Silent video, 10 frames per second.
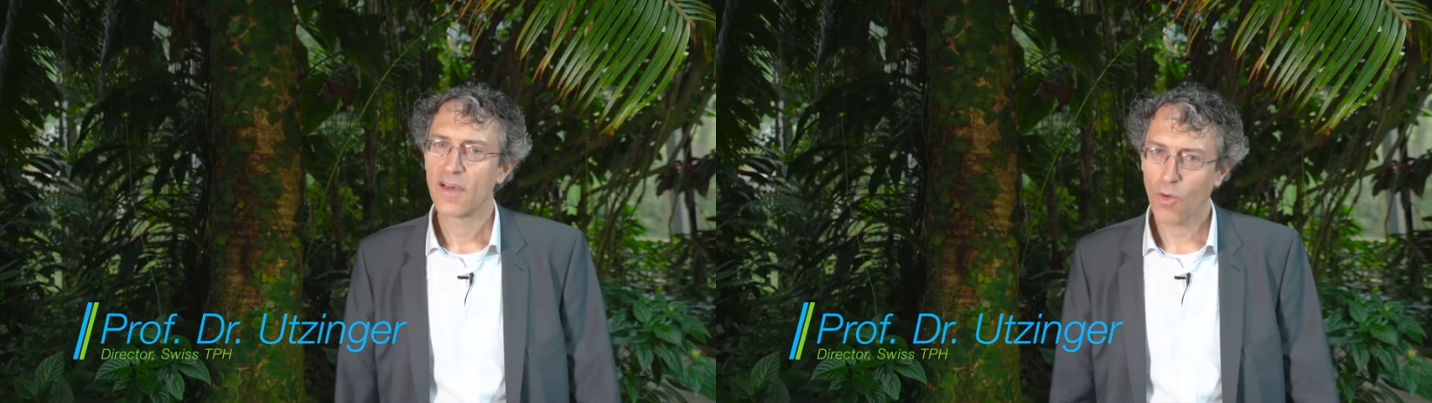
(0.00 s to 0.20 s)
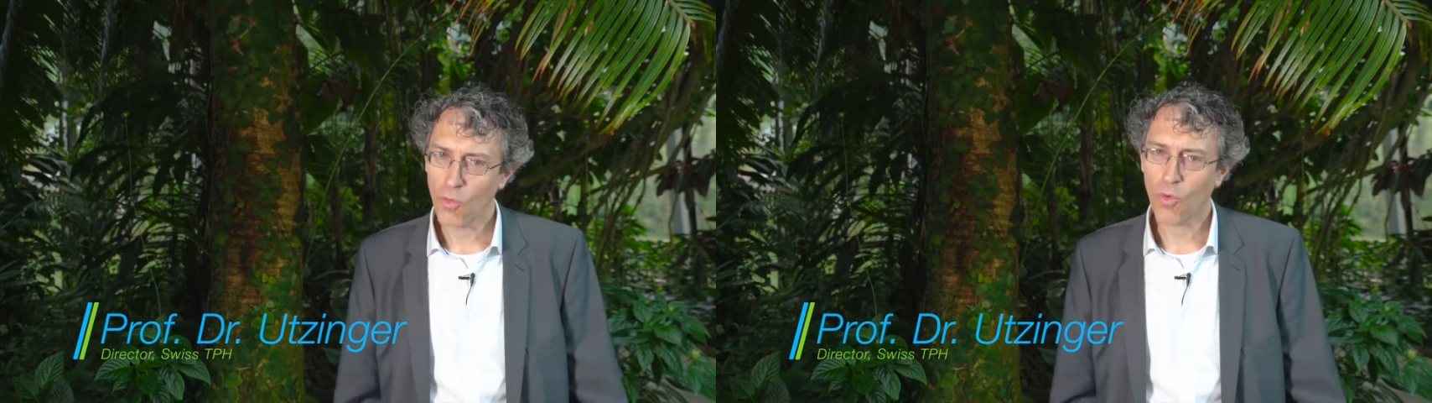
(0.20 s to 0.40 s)

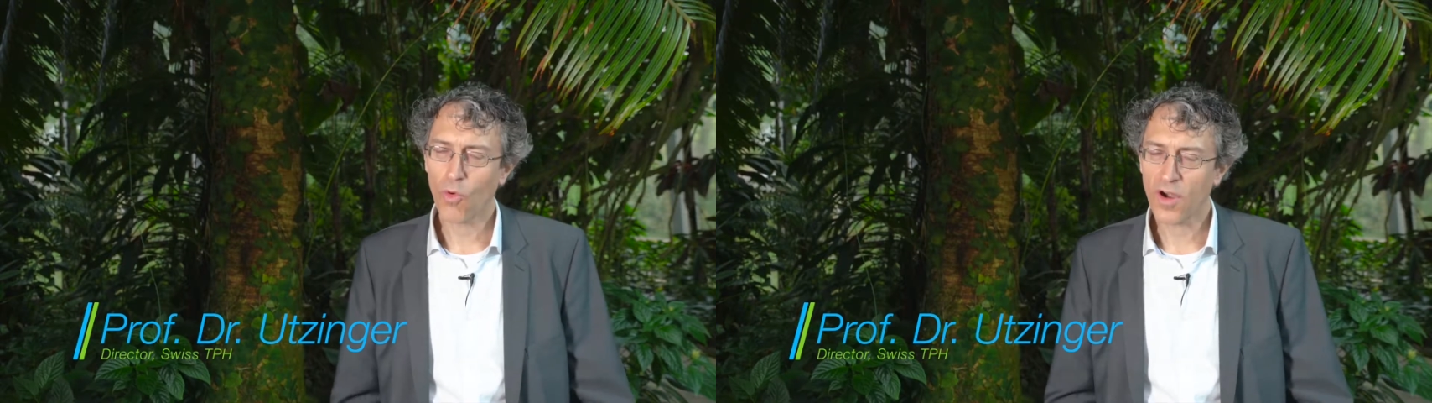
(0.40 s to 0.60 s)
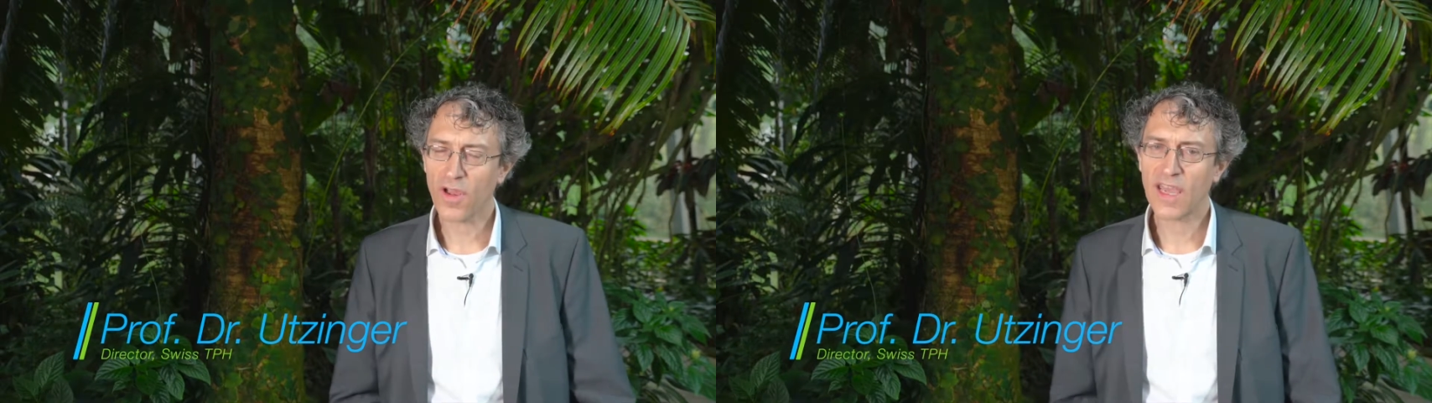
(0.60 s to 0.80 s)

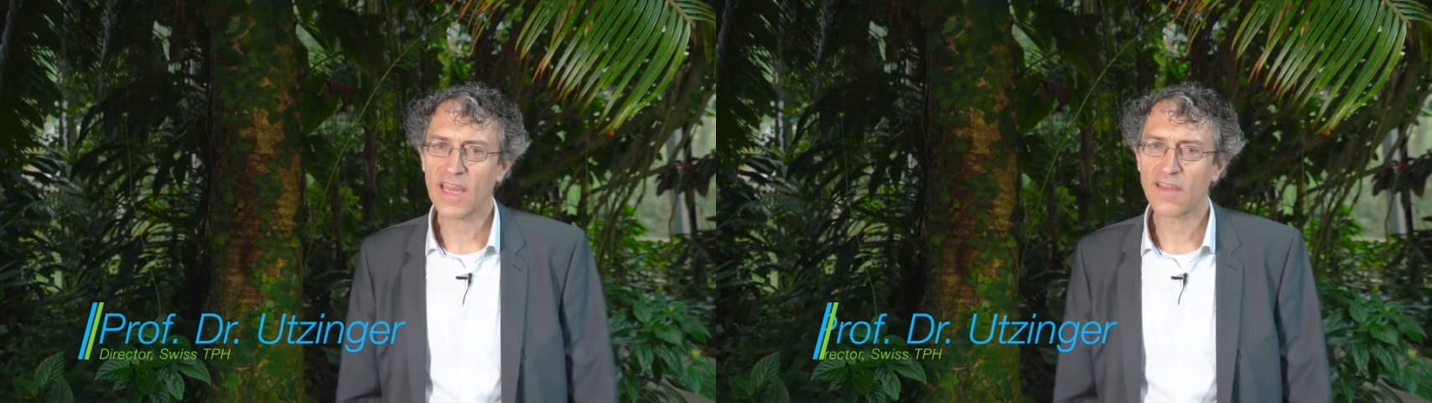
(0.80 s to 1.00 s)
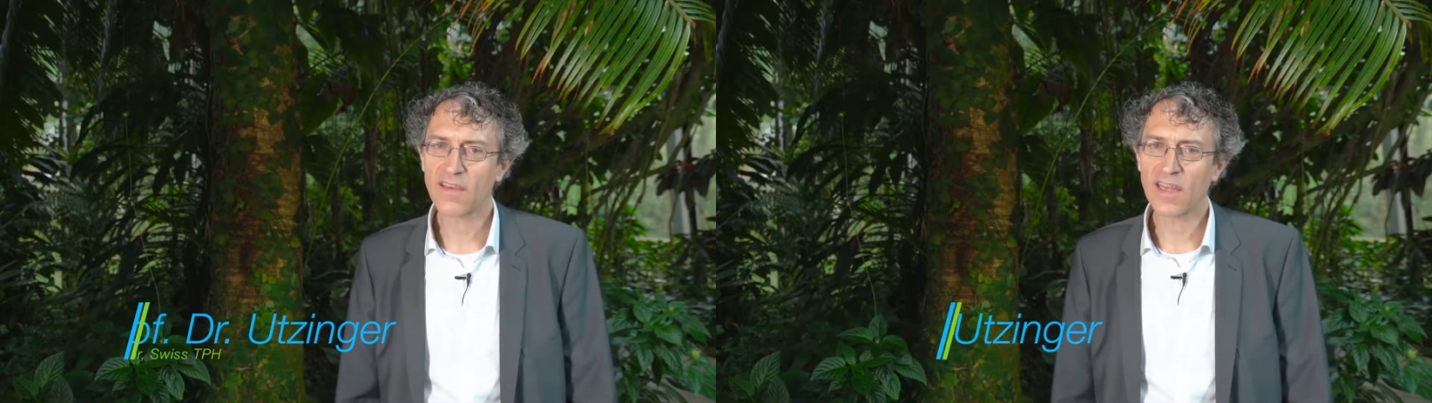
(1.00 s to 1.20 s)

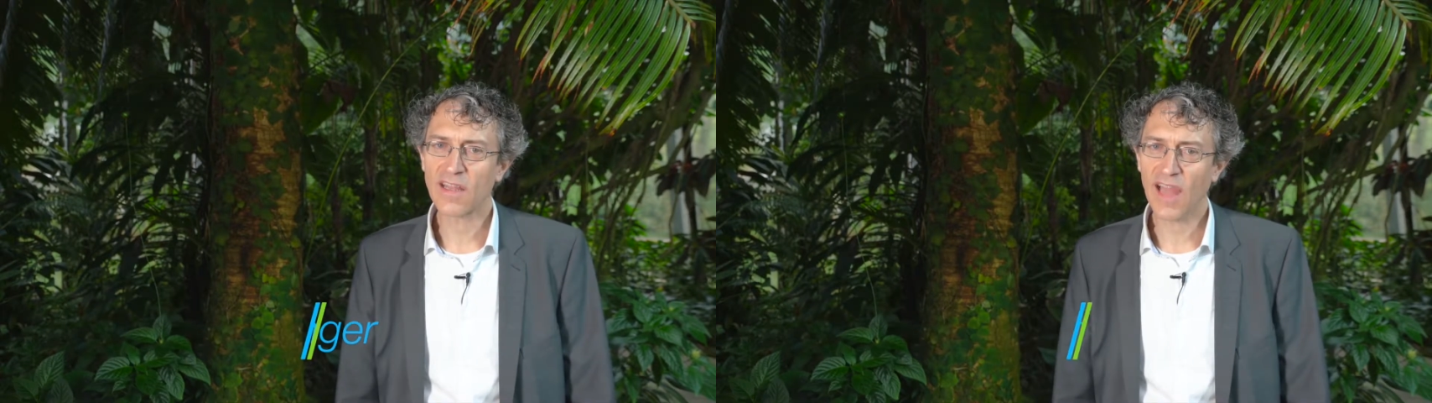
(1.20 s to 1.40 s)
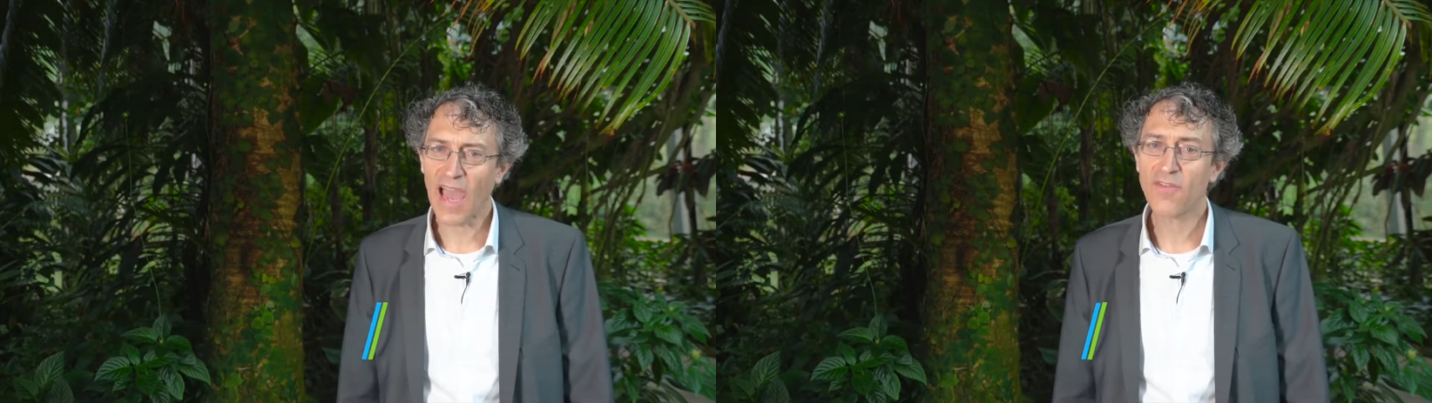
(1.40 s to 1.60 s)
in
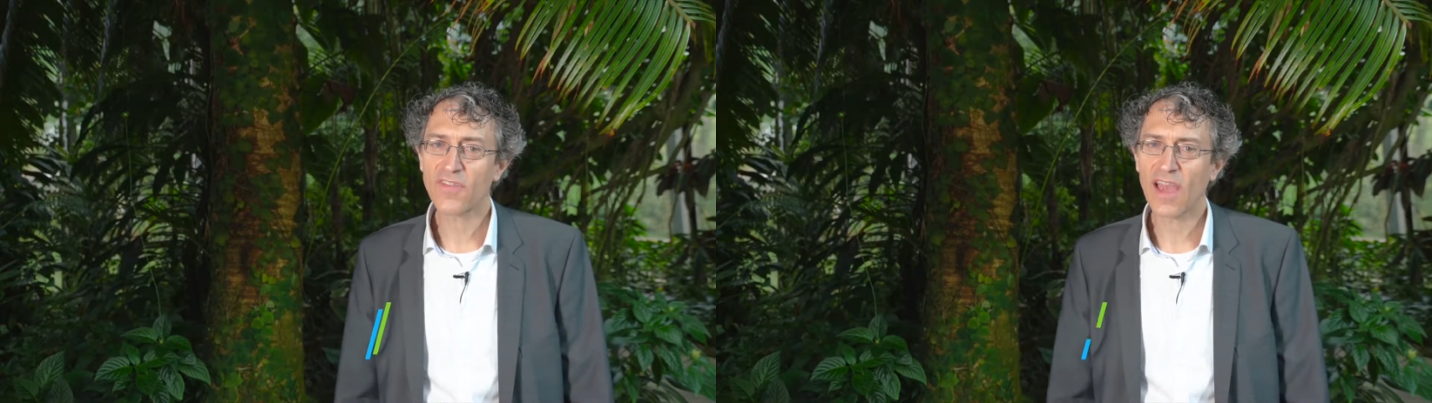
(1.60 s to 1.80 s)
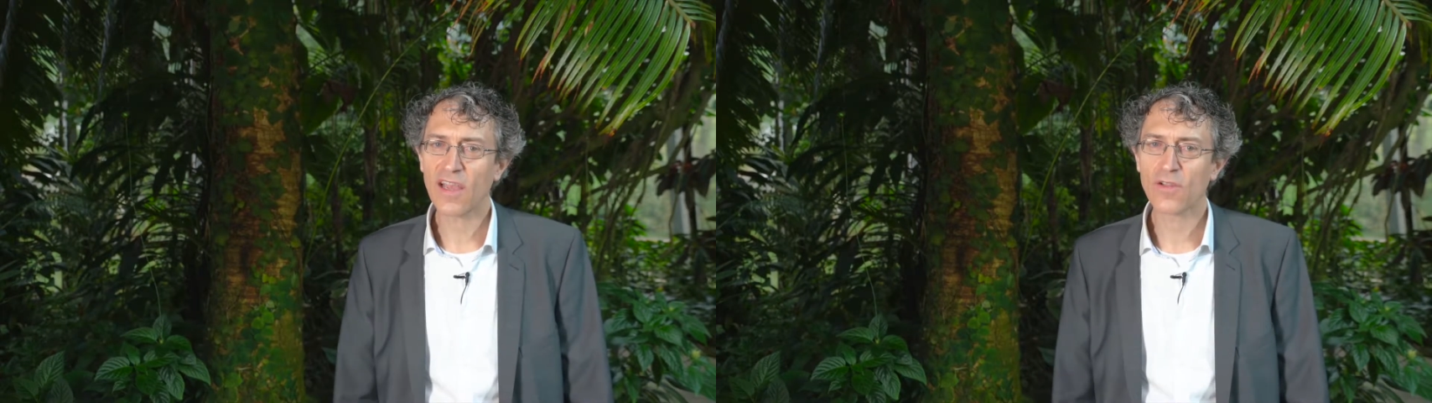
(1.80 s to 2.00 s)
the life
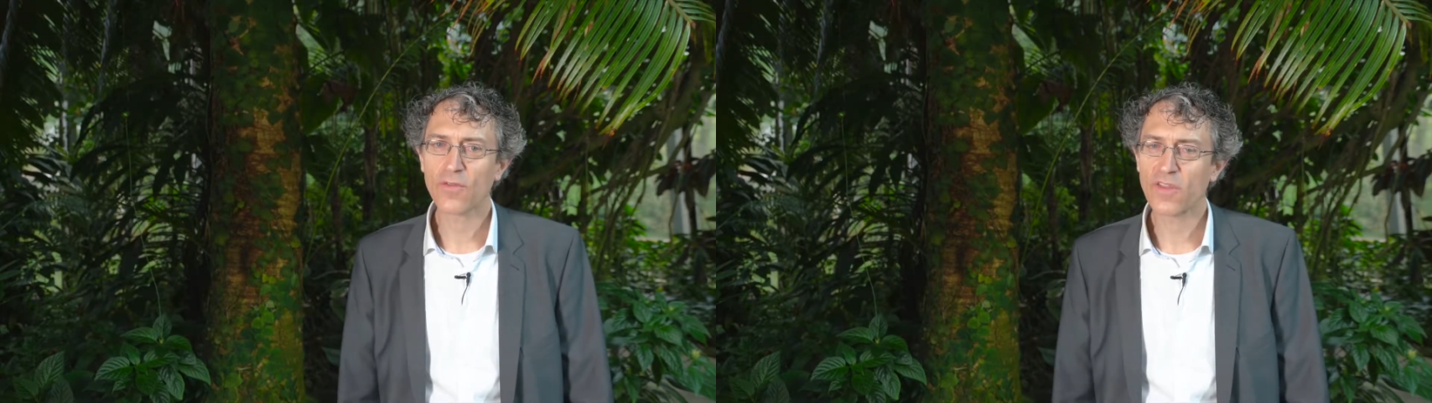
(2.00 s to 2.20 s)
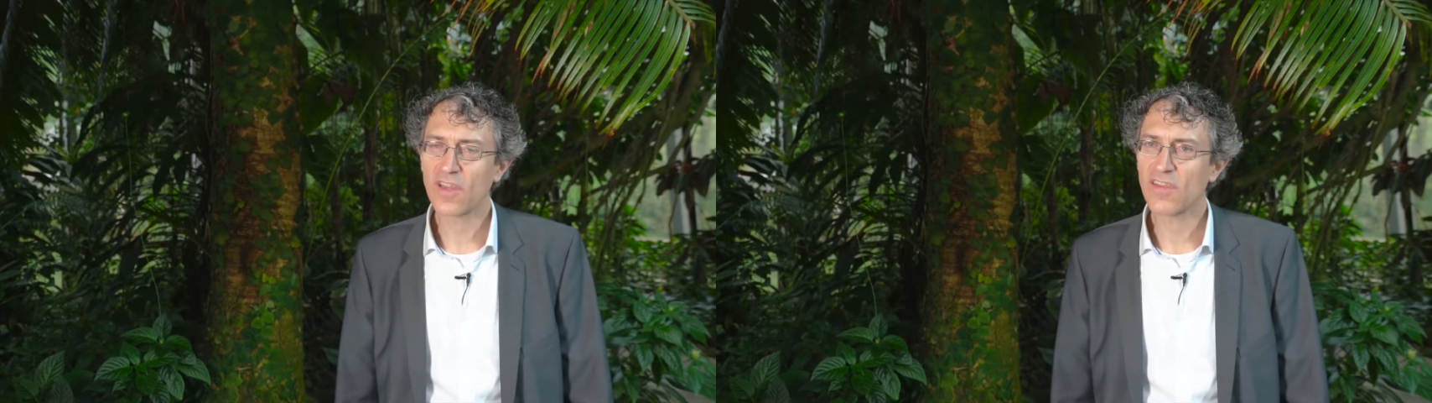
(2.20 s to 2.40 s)
cycle
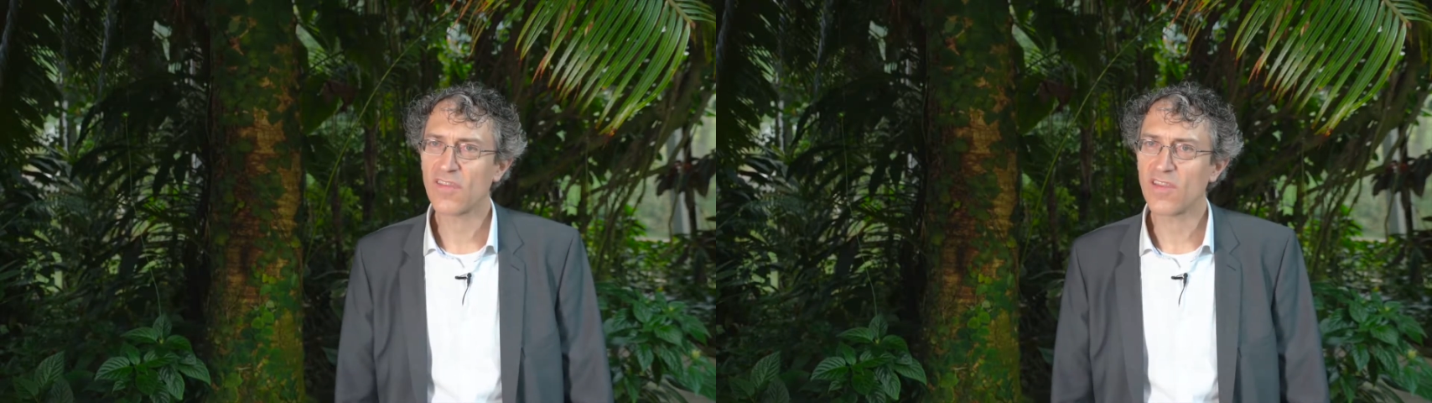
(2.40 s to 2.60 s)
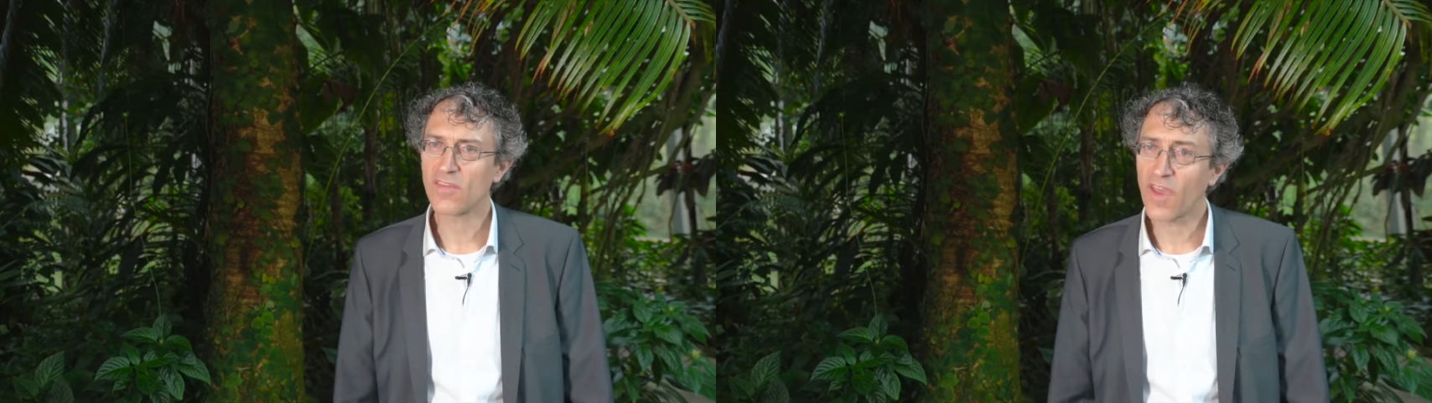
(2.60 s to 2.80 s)
of the disease,